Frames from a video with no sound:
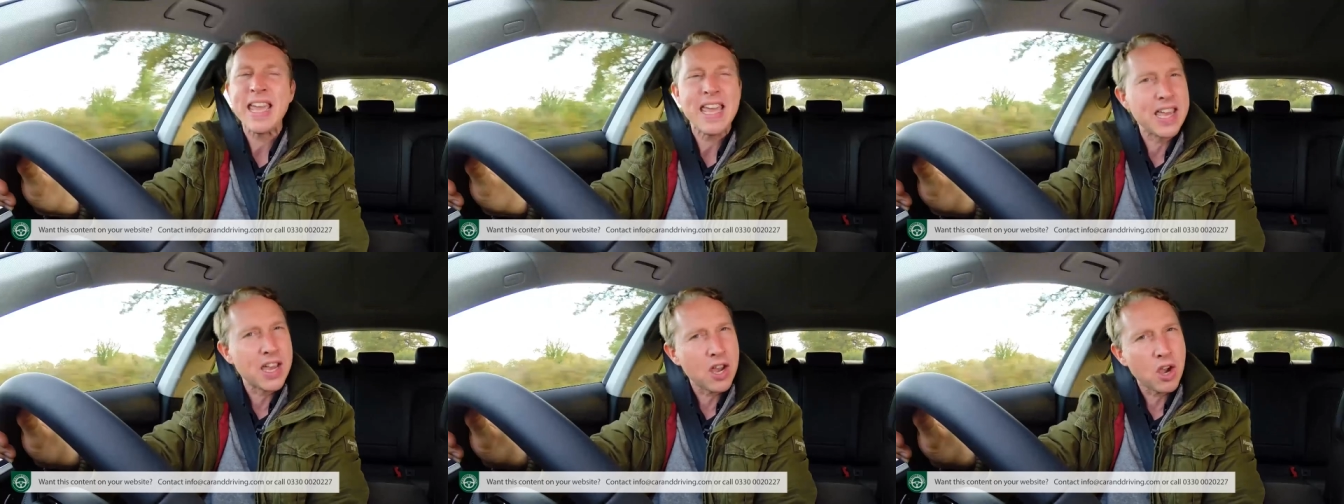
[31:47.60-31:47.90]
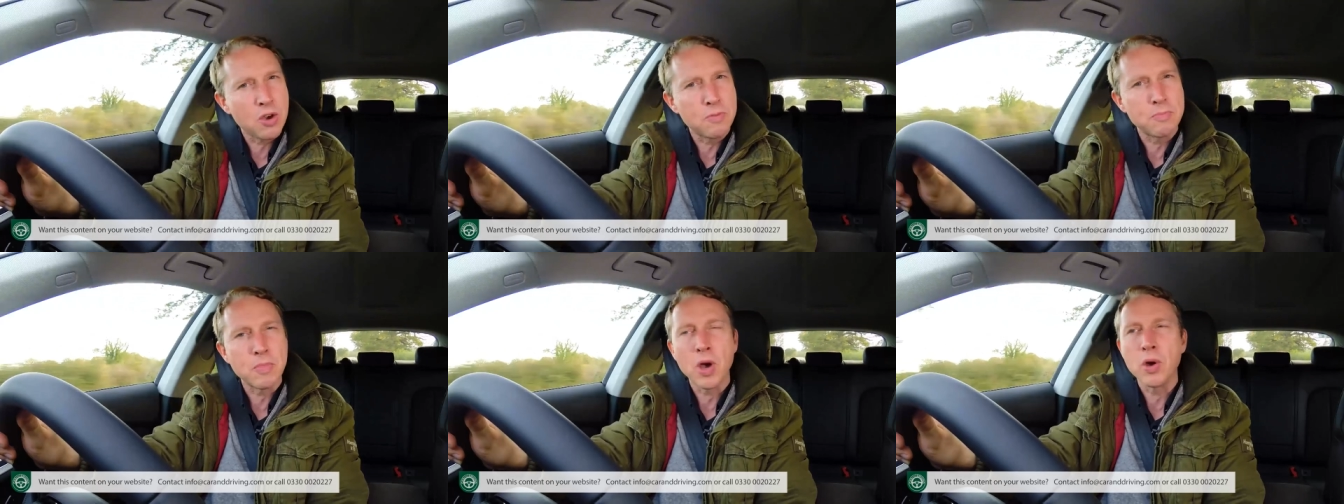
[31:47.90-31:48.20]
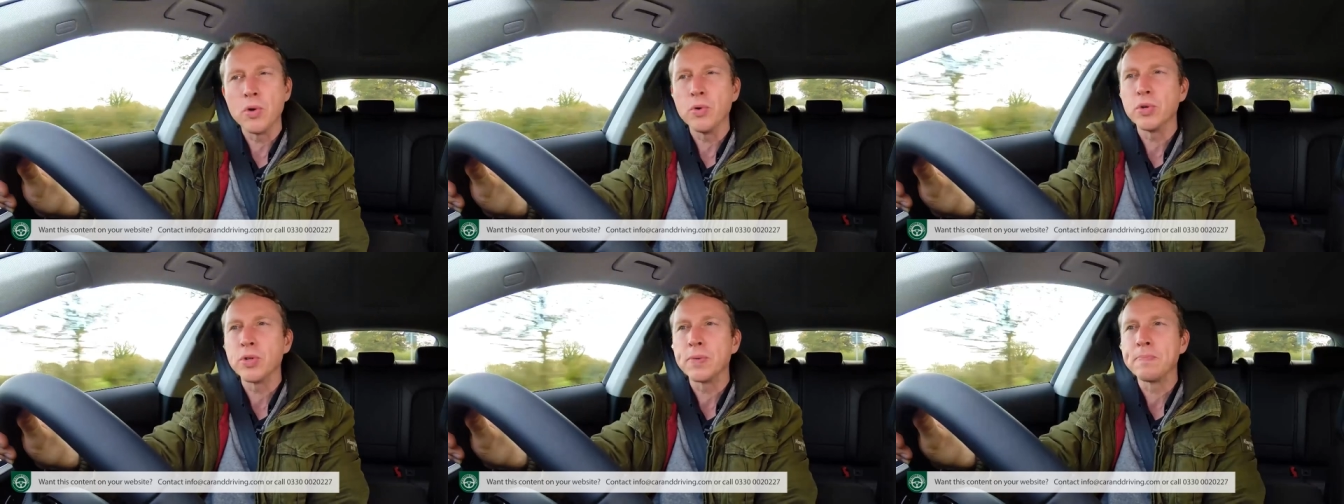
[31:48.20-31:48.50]
eco
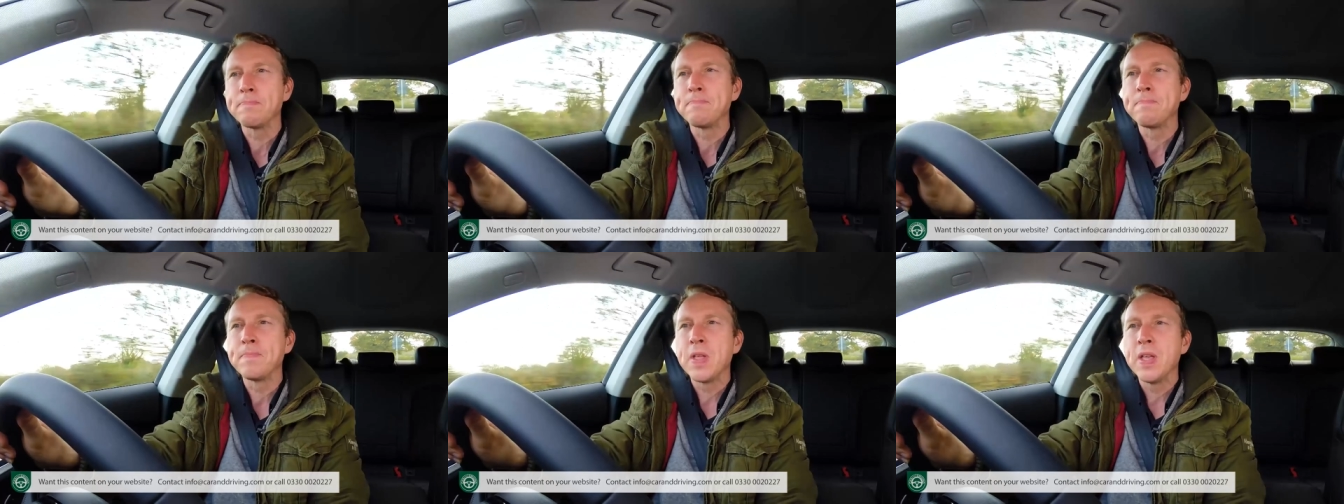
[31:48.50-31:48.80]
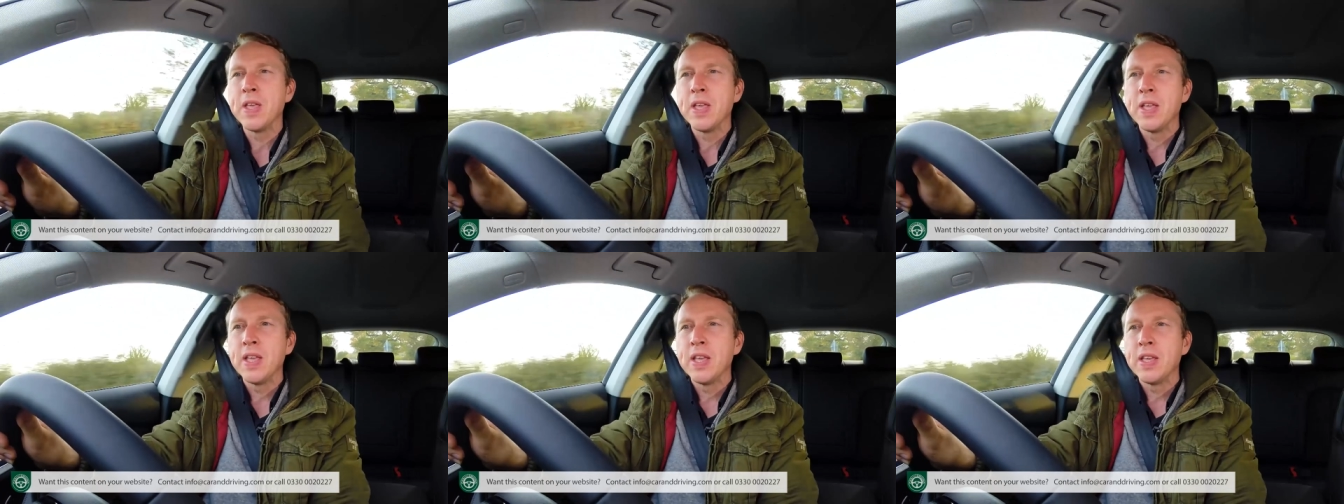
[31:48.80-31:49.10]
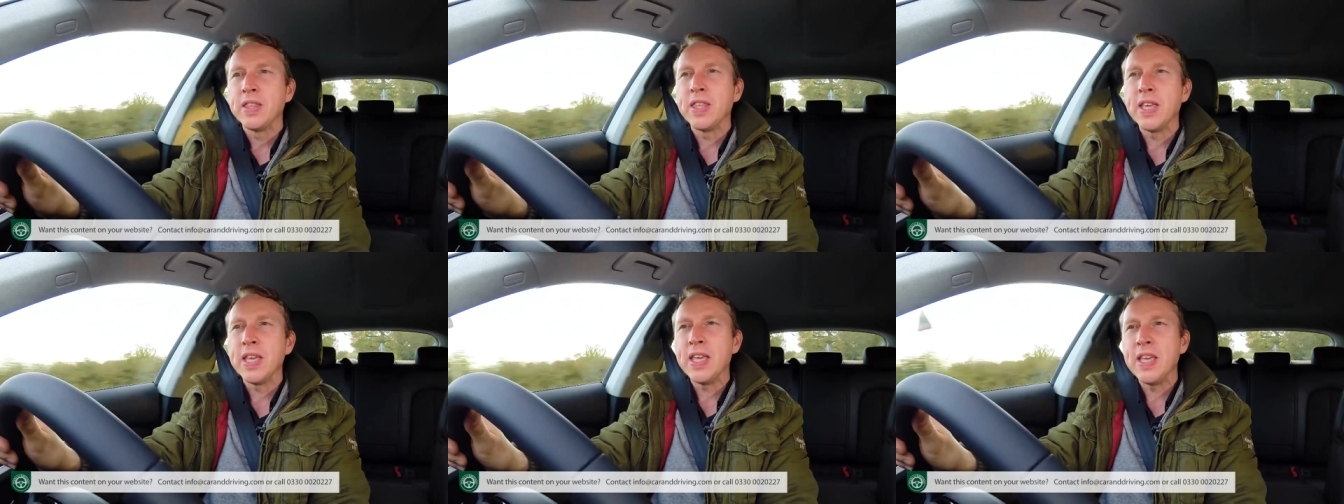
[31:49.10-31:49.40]
mode,
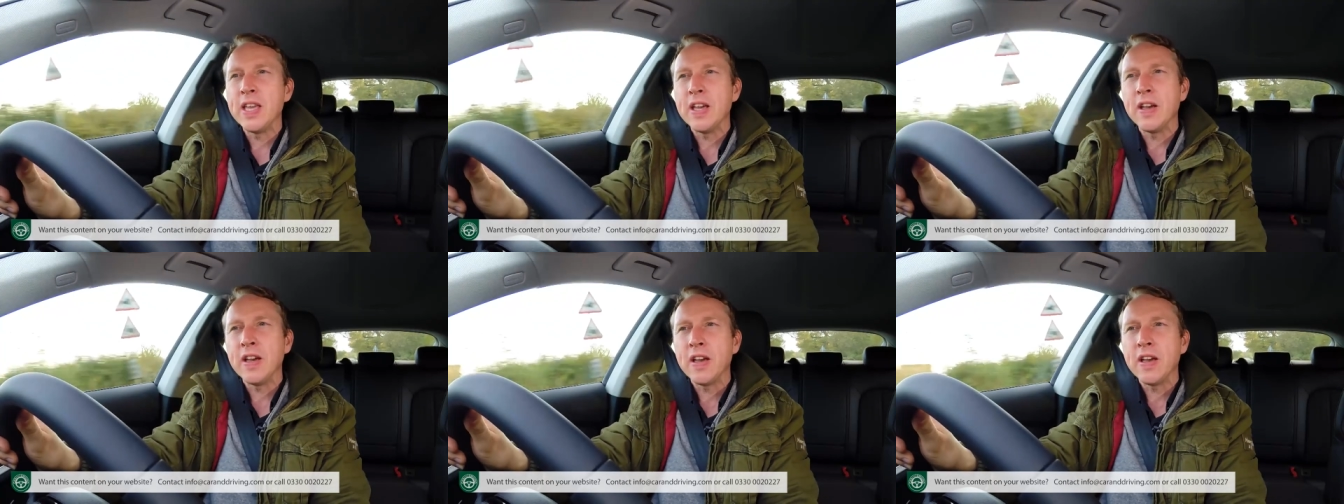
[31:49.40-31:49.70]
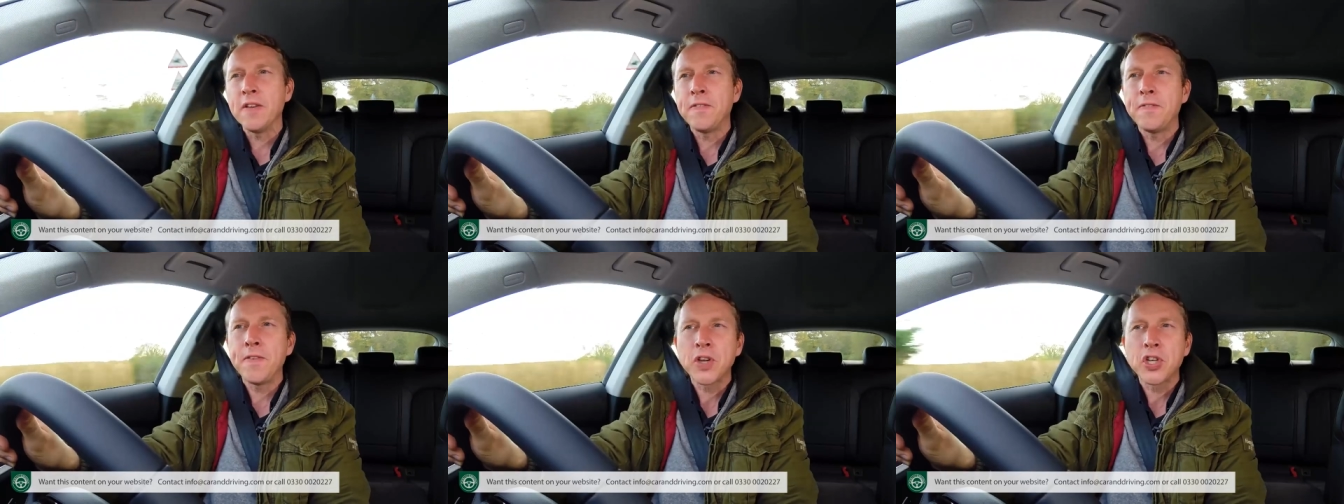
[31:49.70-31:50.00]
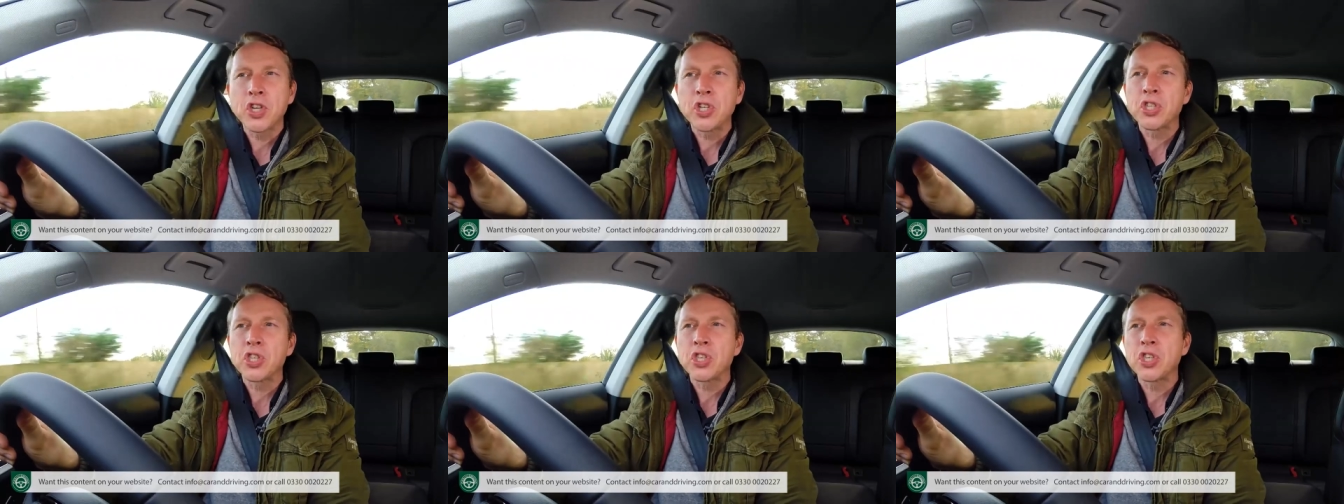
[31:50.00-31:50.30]
the
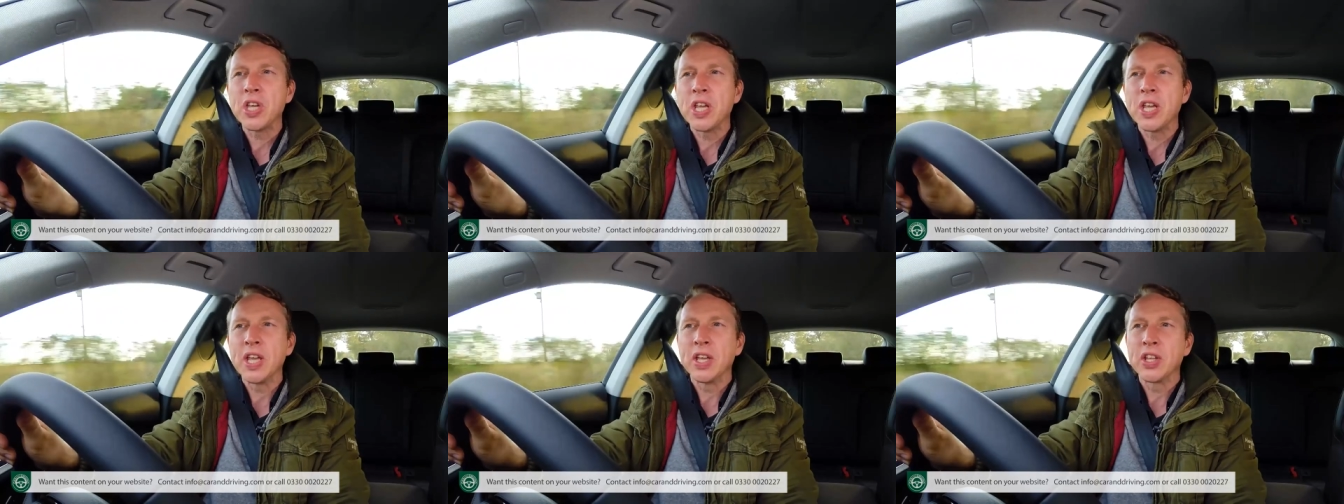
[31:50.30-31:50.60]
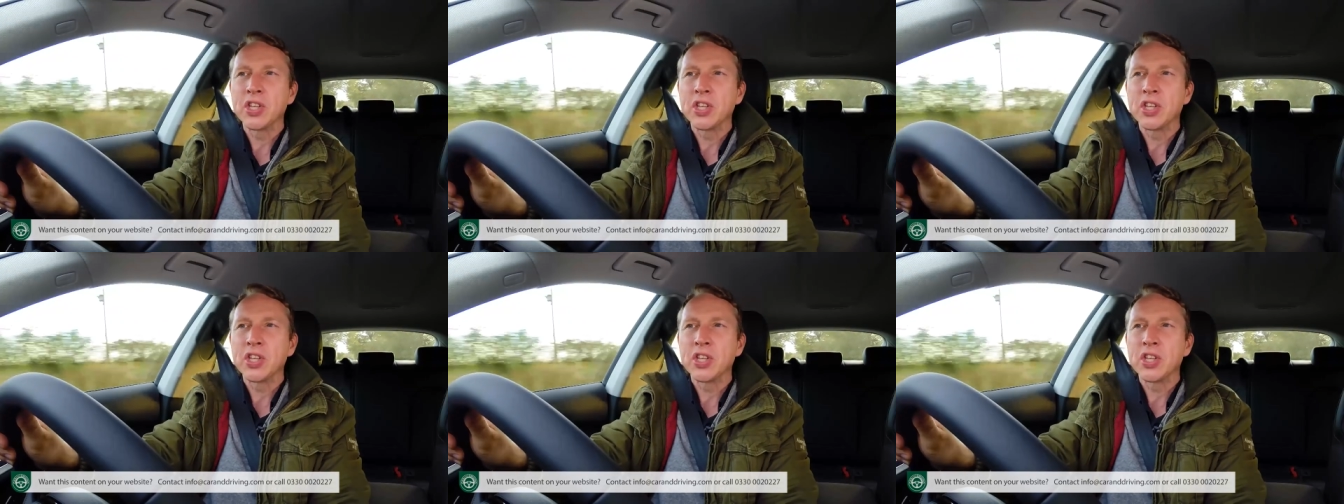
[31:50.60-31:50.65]
efficiency